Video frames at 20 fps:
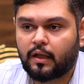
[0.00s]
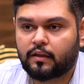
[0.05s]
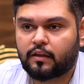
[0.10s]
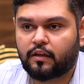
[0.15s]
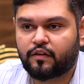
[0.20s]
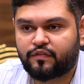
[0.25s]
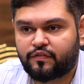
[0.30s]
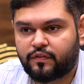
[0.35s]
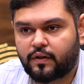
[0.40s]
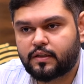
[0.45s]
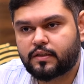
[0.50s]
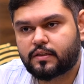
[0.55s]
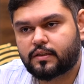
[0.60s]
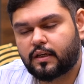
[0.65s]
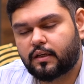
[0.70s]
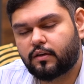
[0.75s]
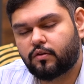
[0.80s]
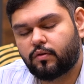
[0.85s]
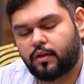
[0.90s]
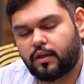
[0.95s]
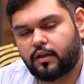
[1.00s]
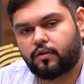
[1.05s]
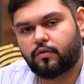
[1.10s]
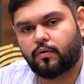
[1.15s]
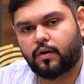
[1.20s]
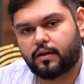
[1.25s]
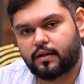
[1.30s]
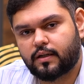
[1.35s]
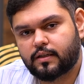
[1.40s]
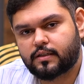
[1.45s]
the first thing you need
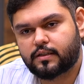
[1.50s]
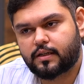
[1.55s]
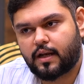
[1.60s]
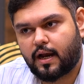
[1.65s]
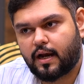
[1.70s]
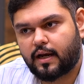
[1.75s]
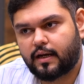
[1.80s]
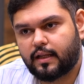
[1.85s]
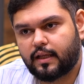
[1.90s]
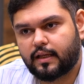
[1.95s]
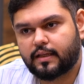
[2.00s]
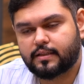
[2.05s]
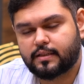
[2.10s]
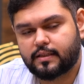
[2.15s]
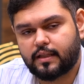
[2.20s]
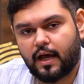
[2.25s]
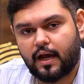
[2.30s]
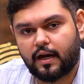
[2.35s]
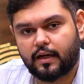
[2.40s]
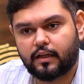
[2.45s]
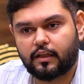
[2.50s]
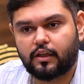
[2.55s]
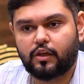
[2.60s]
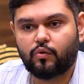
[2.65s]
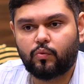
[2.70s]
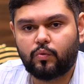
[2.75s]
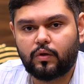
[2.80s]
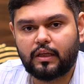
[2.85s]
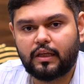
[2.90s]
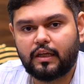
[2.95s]
to understand is that
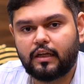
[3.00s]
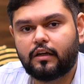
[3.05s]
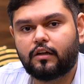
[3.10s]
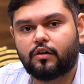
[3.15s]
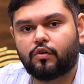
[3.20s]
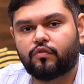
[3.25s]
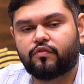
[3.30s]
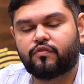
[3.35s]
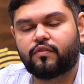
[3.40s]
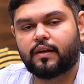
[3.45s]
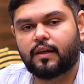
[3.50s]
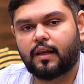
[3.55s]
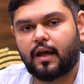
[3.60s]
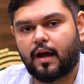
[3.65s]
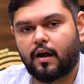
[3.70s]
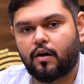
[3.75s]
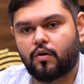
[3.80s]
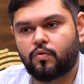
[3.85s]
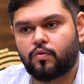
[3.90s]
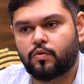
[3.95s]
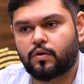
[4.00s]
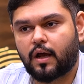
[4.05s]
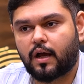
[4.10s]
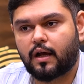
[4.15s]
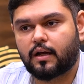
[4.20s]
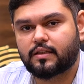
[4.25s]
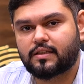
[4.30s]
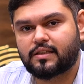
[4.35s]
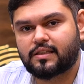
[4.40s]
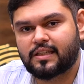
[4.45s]
you need to fill out
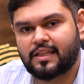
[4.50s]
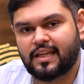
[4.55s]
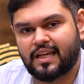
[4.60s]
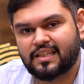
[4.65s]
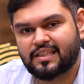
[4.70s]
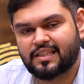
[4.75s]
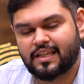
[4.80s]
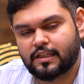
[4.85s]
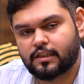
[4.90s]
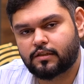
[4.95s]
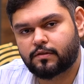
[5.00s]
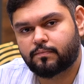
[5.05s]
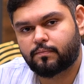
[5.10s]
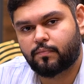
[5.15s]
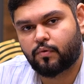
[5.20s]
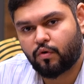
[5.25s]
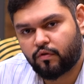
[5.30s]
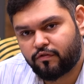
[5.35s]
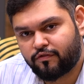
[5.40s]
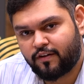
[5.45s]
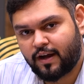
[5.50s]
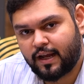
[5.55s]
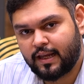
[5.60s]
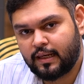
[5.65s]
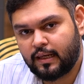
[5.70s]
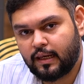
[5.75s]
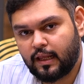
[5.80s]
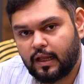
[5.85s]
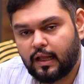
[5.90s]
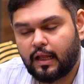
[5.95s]
a CSS
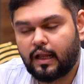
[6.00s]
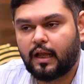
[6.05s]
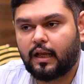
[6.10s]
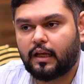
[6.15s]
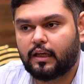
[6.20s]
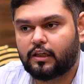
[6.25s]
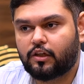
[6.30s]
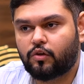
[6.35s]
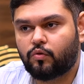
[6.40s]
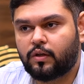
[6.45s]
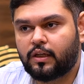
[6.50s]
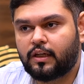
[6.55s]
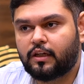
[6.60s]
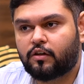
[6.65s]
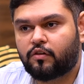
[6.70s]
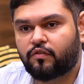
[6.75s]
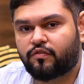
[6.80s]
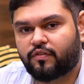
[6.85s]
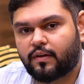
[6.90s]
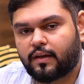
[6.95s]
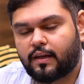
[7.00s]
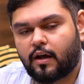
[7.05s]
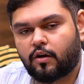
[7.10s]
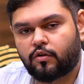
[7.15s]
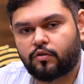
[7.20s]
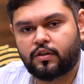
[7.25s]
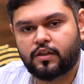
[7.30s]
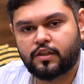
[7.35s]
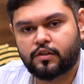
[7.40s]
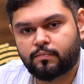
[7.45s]
profile. You need to fill
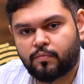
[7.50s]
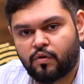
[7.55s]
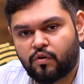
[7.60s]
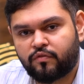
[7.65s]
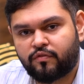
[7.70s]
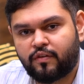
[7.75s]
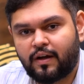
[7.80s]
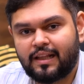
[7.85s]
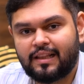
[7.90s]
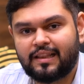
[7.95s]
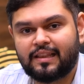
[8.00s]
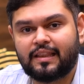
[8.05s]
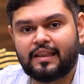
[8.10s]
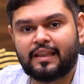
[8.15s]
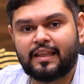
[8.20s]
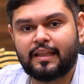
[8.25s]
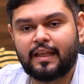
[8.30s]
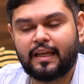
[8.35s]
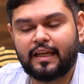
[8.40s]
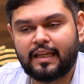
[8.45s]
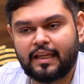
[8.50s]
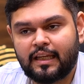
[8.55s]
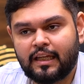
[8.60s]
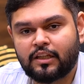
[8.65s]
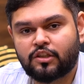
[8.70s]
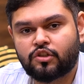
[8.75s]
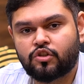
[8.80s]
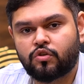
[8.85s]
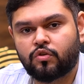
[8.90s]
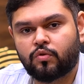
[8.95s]
out this profile.
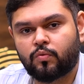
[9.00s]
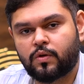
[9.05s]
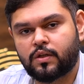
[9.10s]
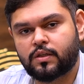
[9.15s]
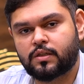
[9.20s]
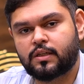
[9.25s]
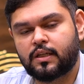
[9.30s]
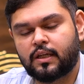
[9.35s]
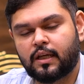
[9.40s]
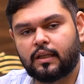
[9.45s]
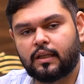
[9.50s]
Each university